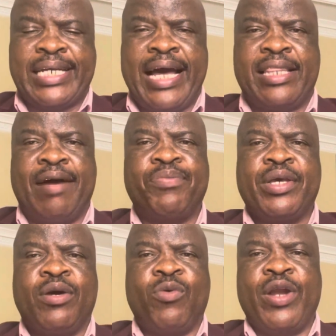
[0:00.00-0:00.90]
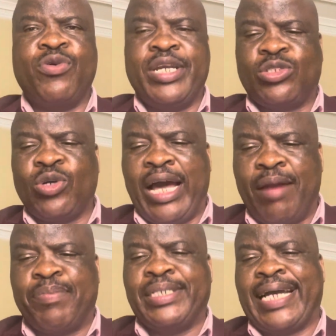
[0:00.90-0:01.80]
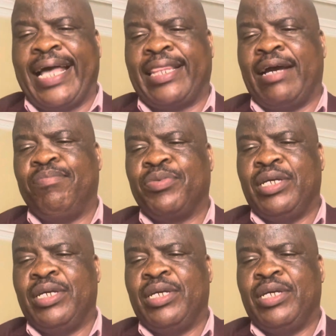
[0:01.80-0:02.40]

other when you need to help each other.